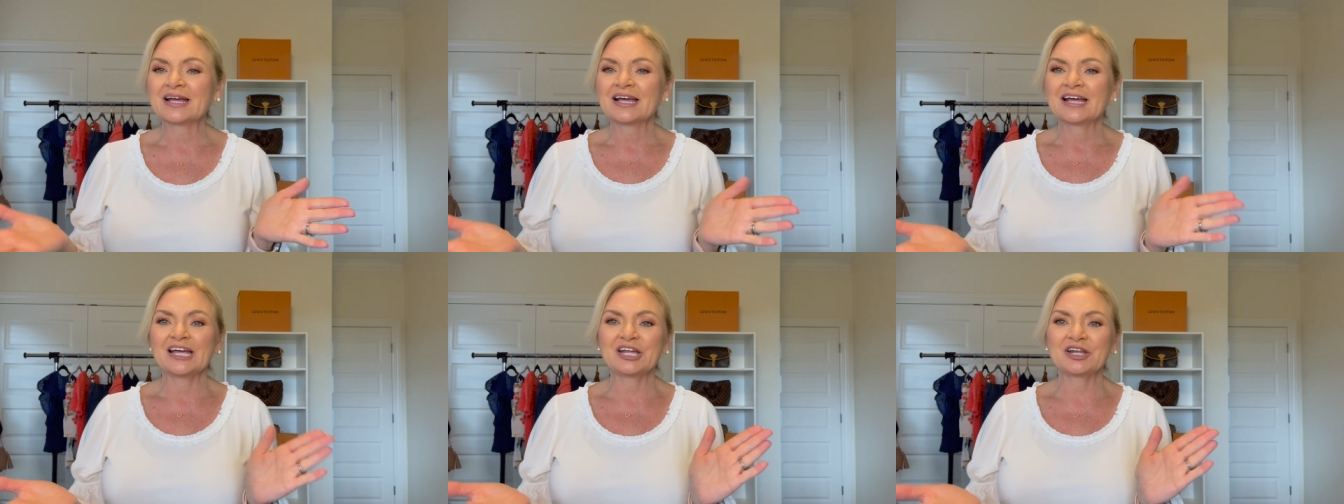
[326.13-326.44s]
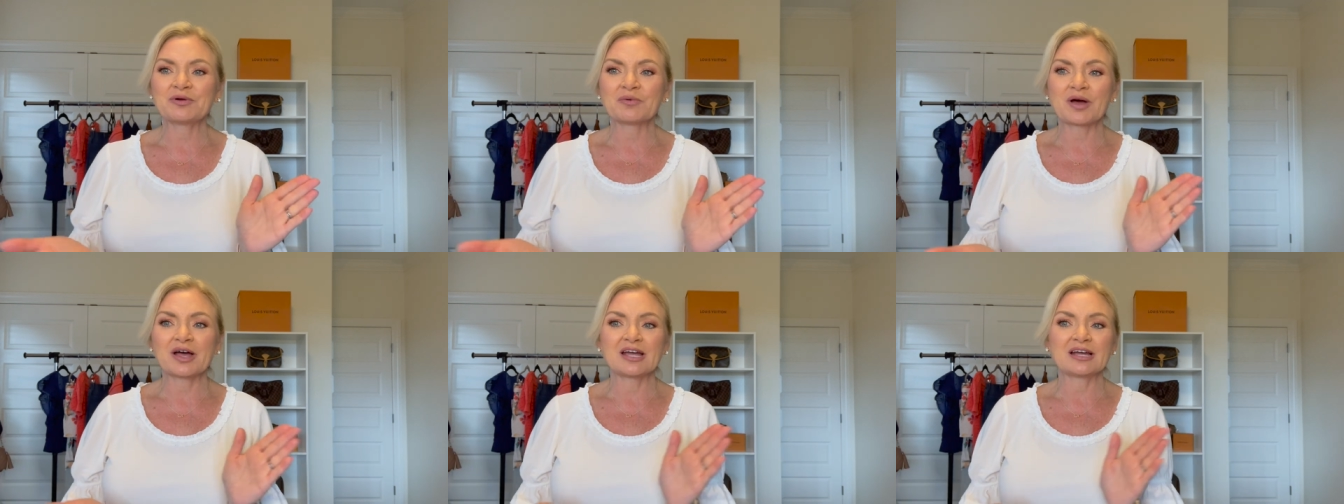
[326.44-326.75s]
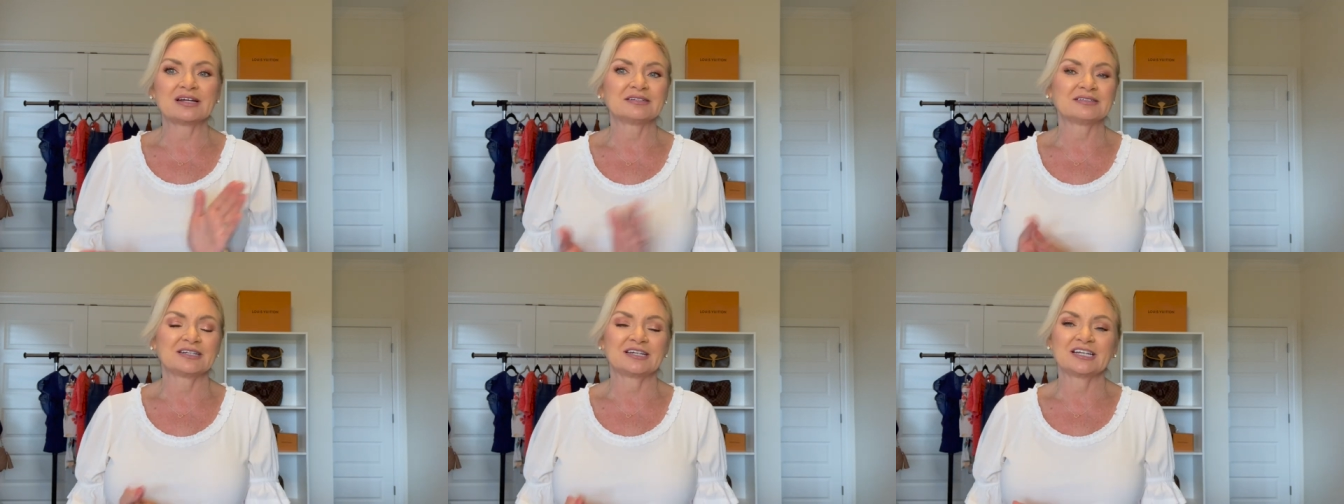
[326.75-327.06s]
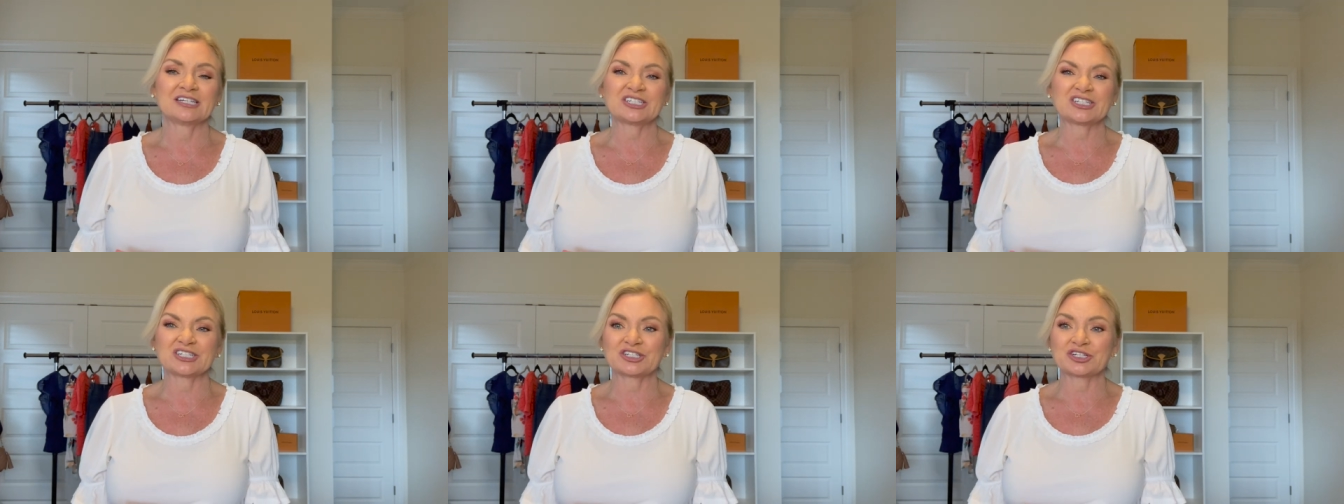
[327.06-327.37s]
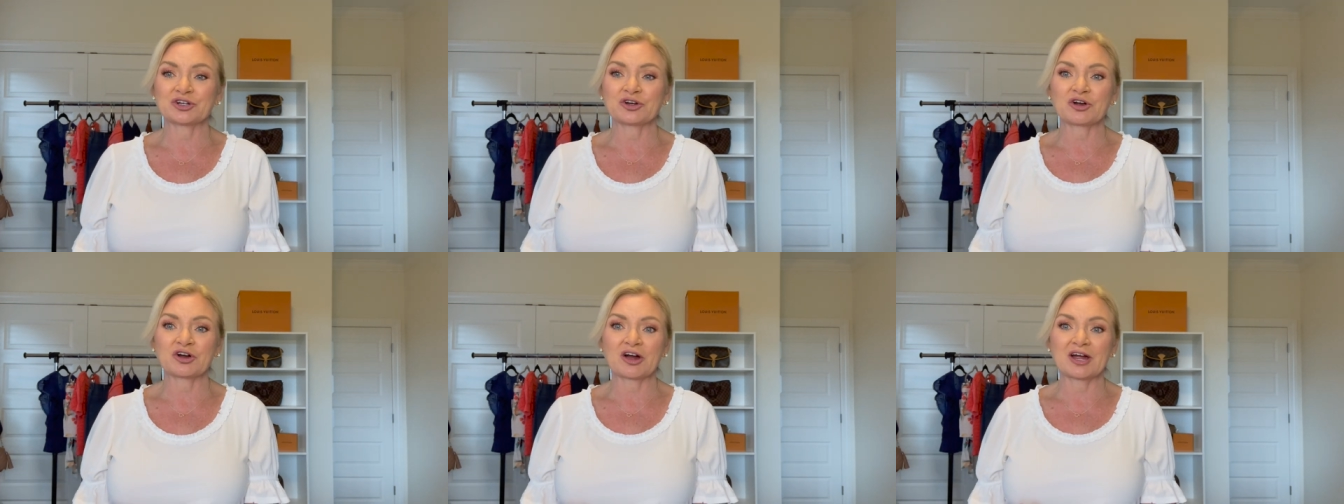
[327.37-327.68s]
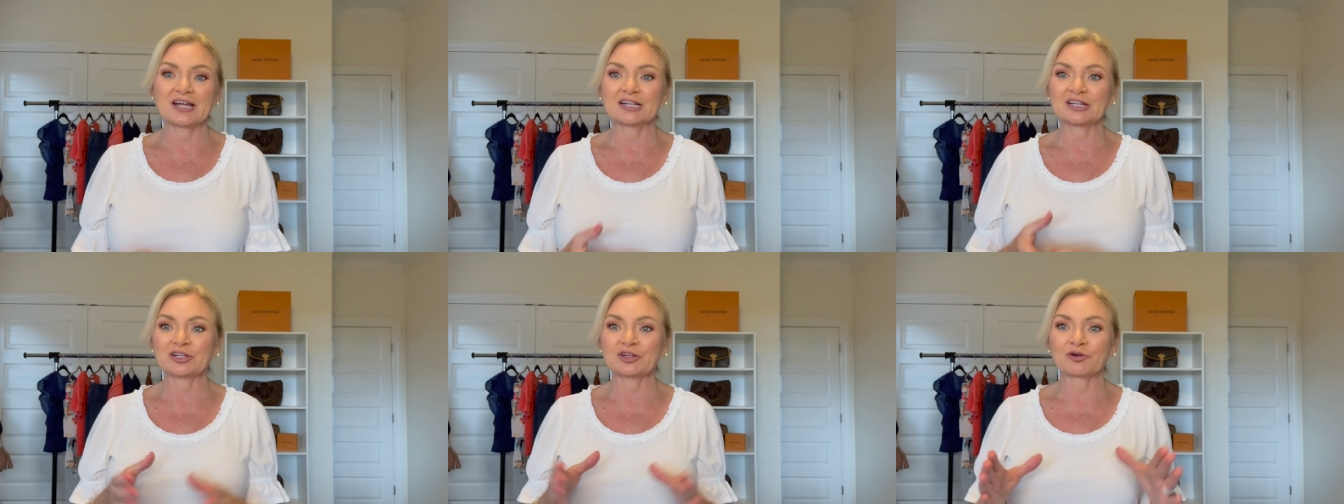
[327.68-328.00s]
Anyway, it's just a
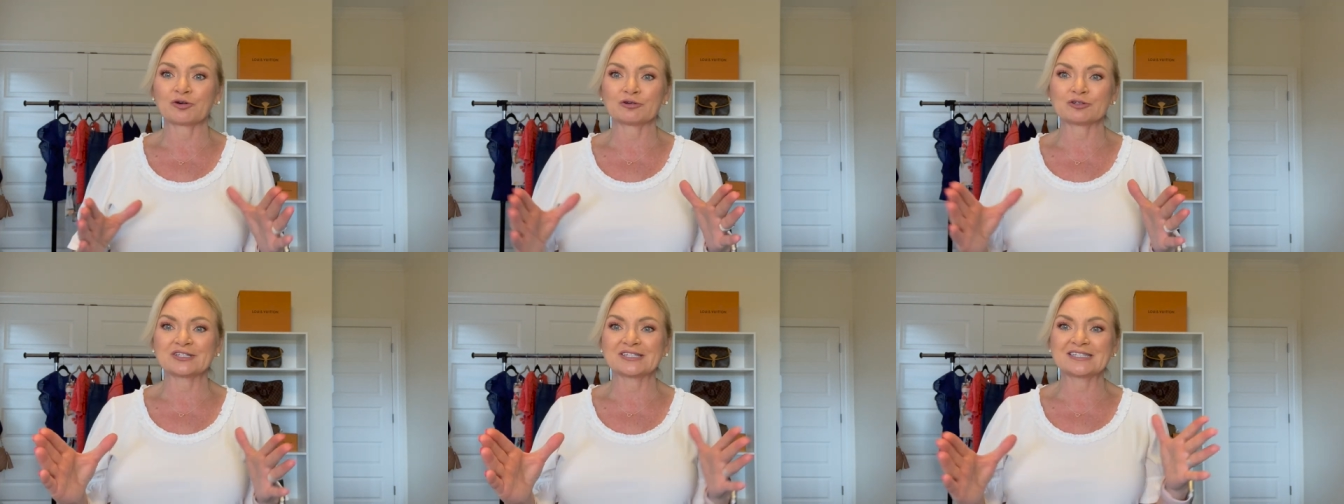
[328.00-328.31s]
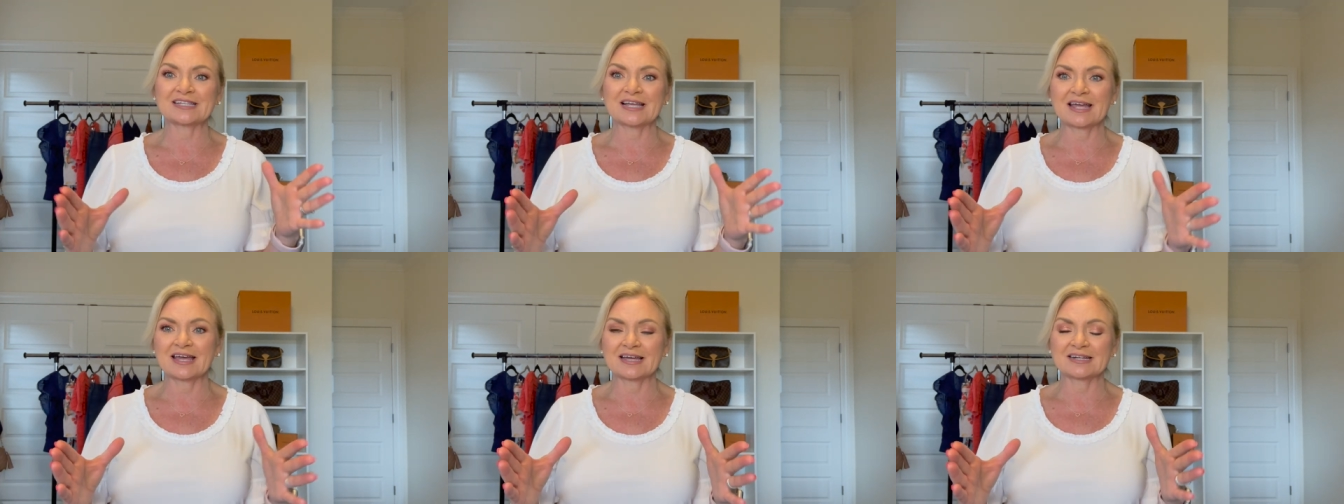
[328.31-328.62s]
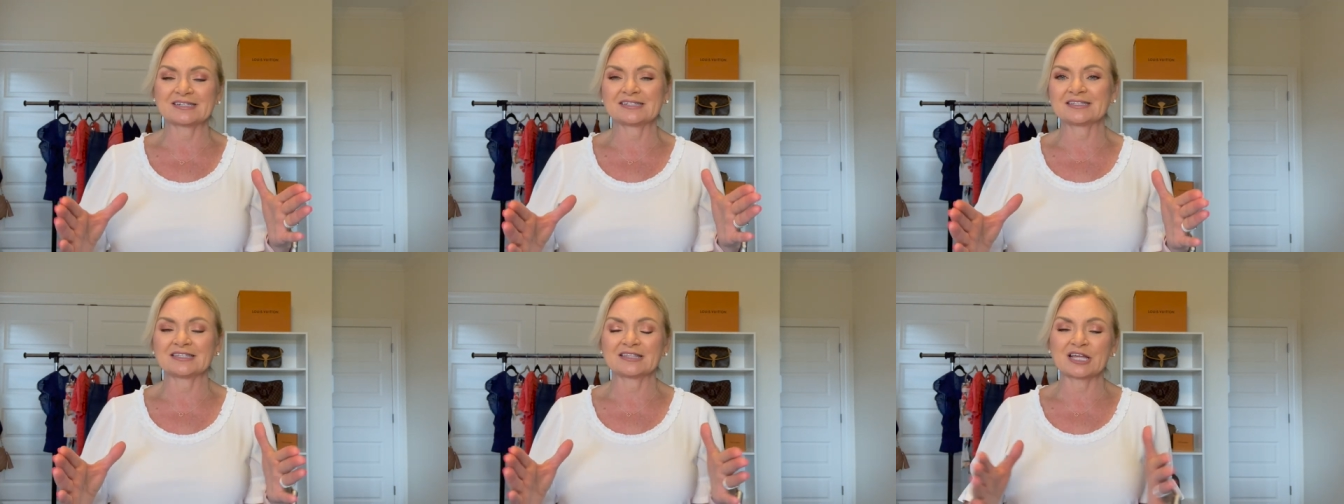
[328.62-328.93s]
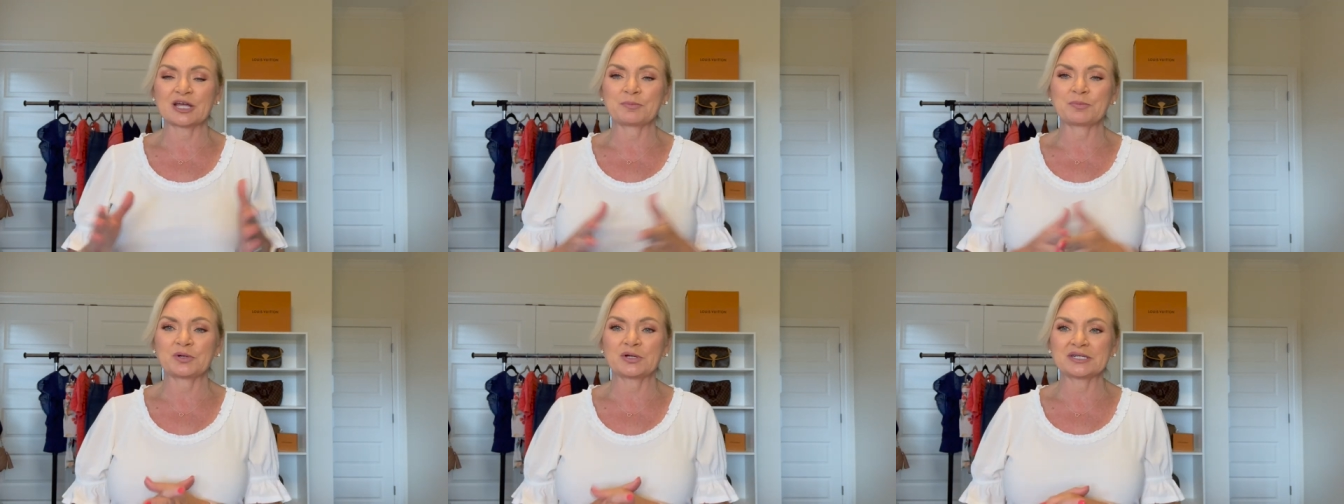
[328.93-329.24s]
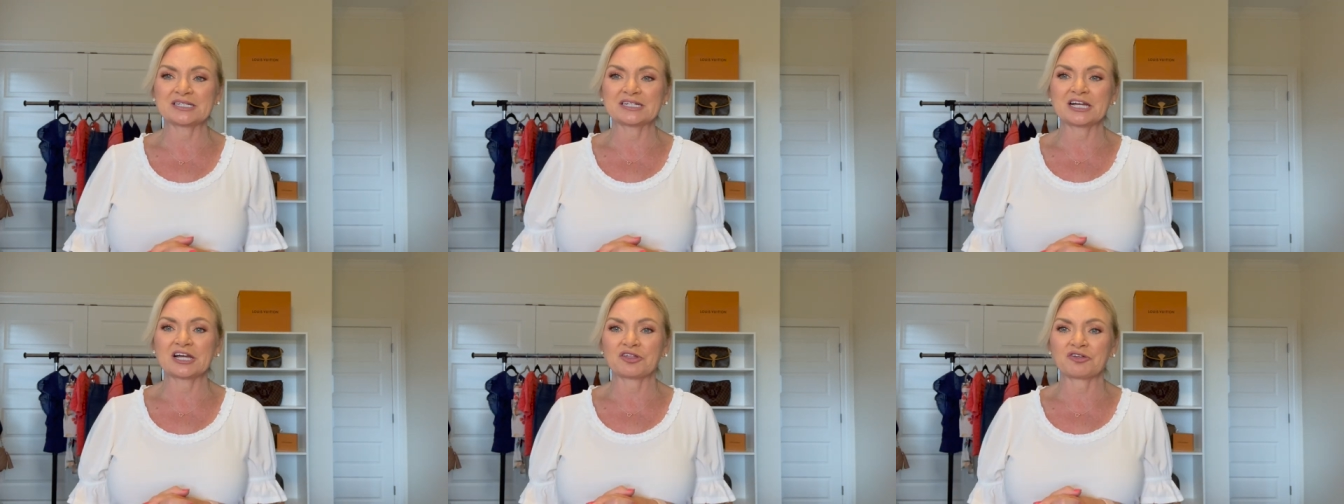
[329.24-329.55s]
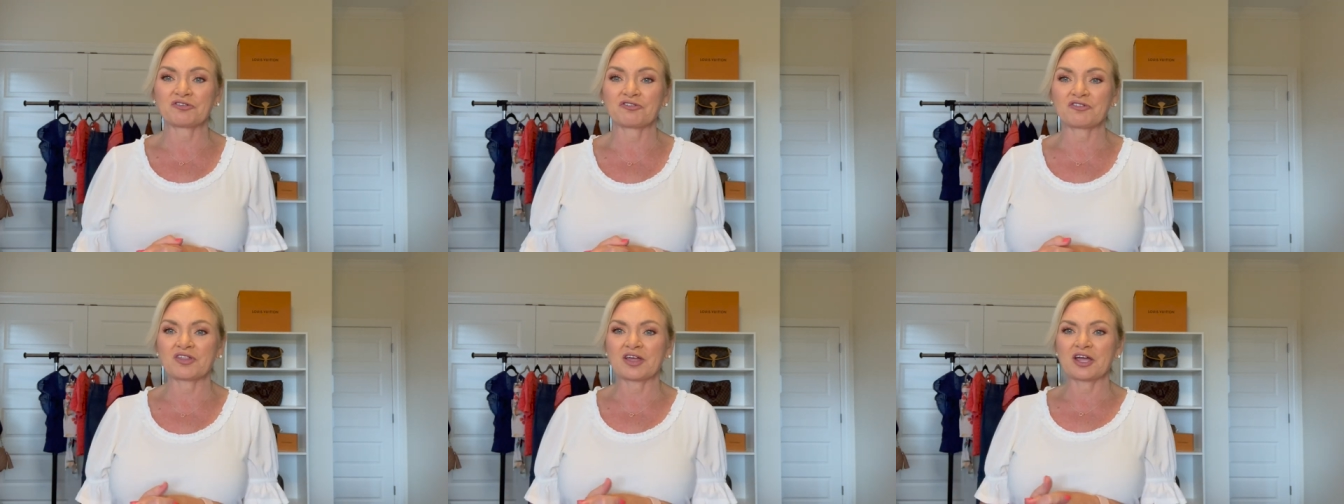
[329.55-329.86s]
great little set that they put together
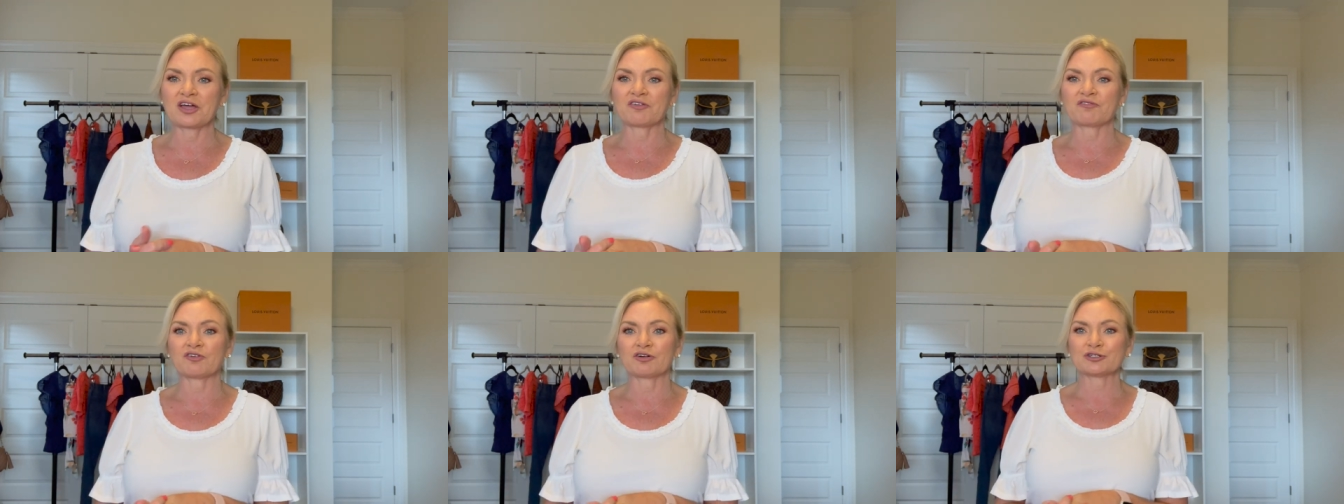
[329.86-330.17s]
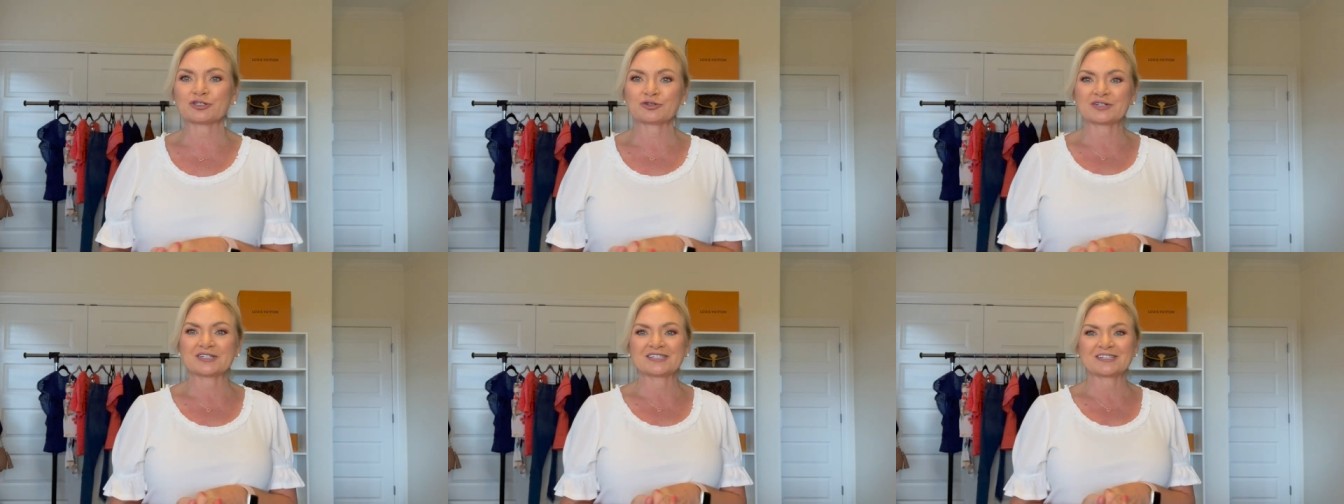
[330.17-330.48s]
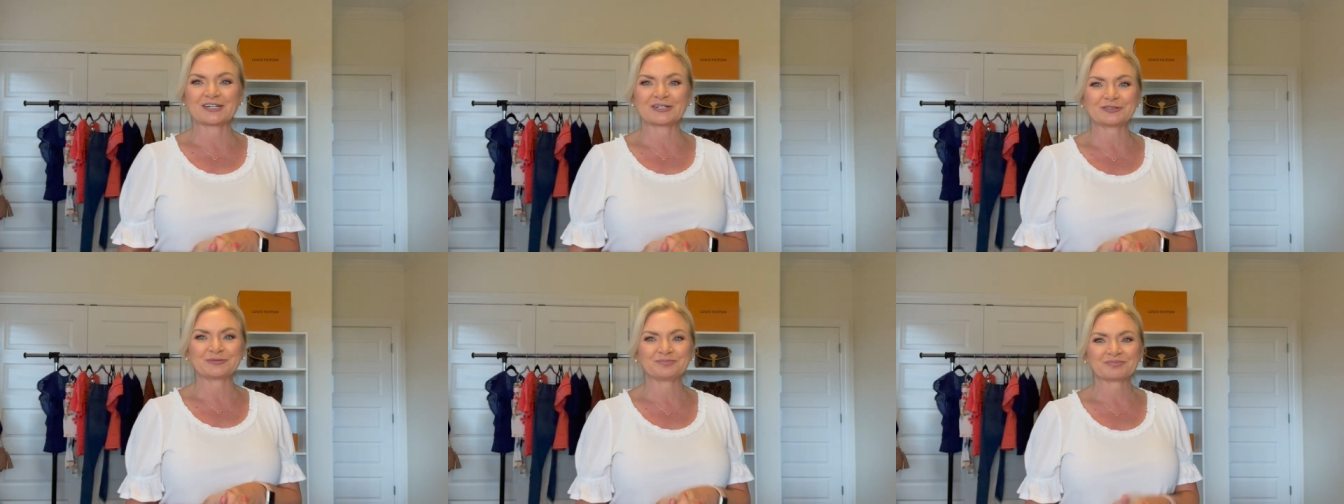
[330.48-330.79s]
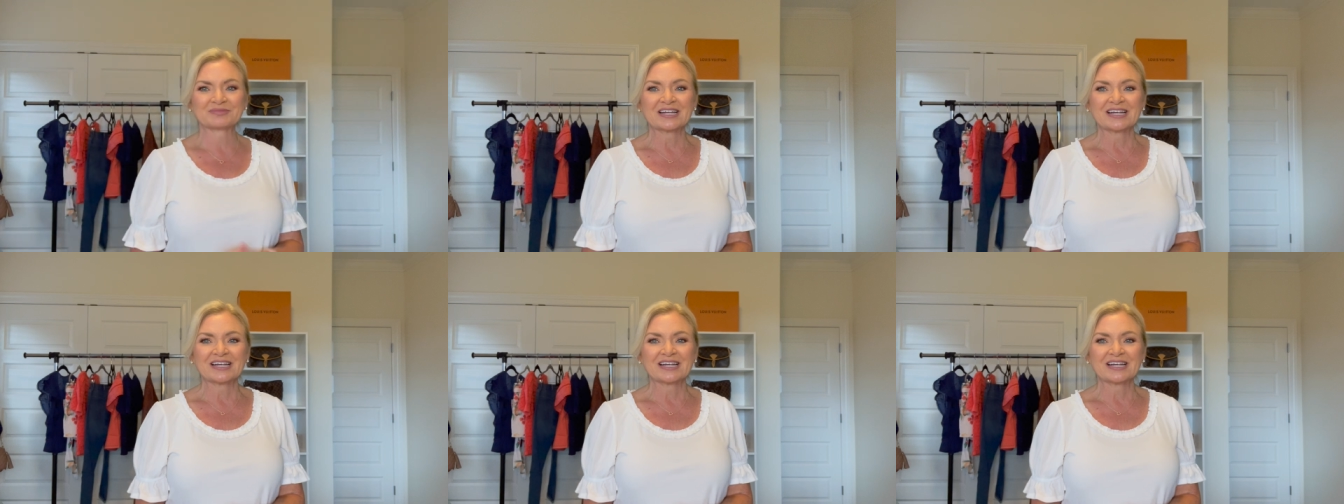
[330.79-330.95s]
for the anniversary sale.